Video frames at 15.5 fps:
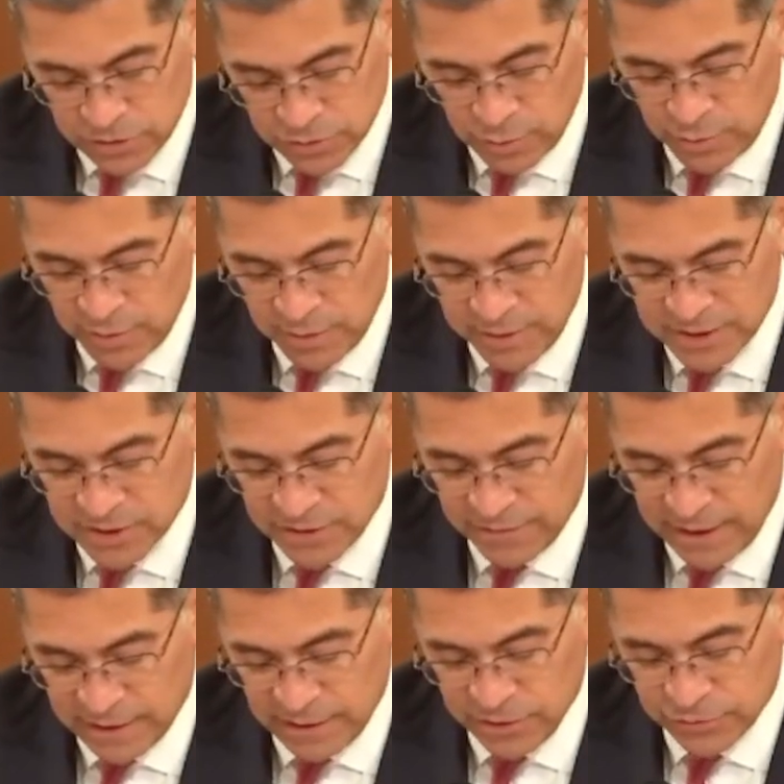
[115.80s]
Congresswoman, let
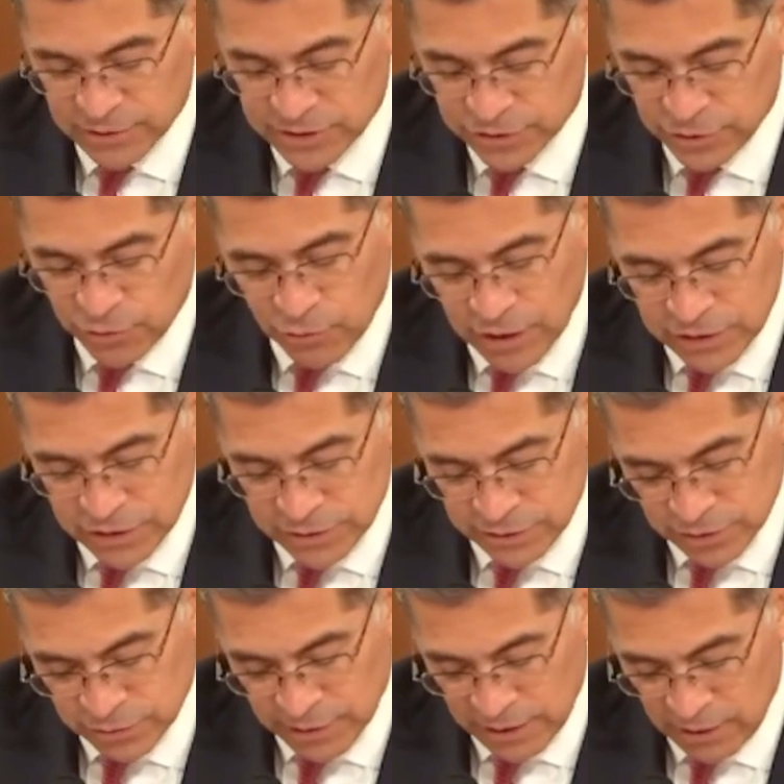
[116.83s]
me see if I can address your
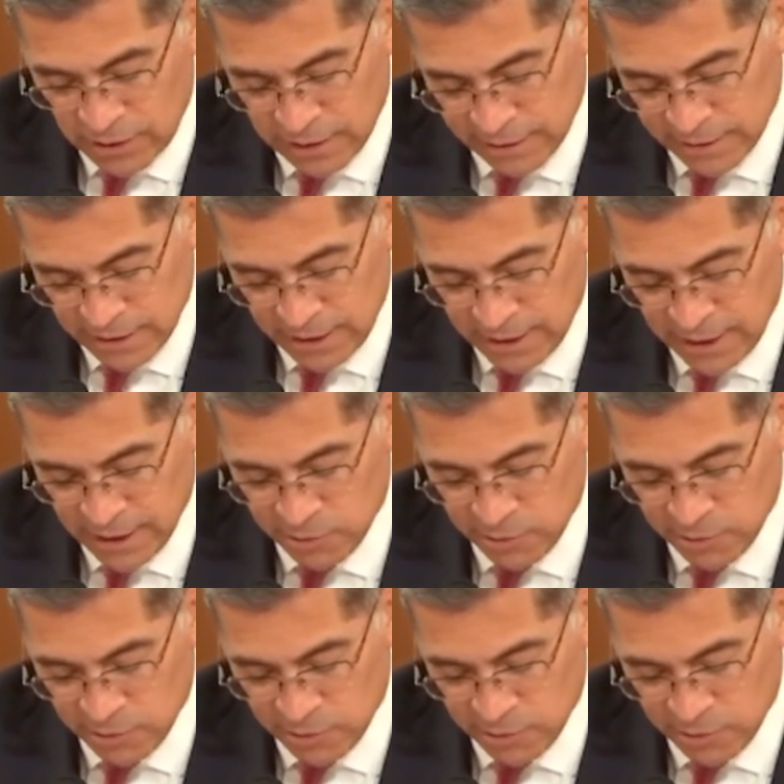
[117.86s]
question straight on.